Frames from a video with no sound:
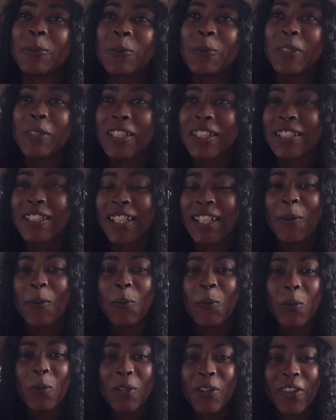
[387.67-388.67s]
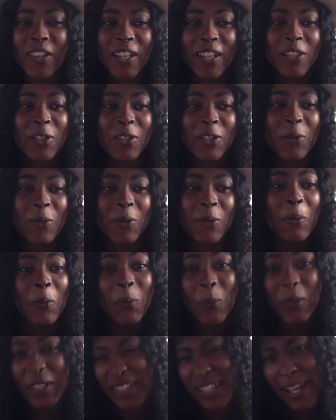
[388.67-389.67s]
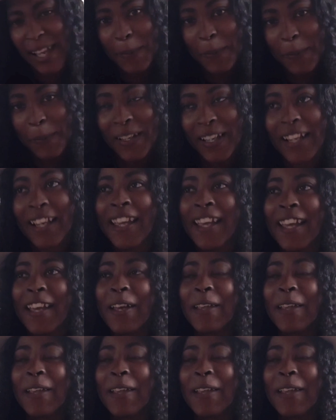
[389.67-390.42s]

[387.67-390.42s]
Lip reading: what is that? What are they doing? What's happening?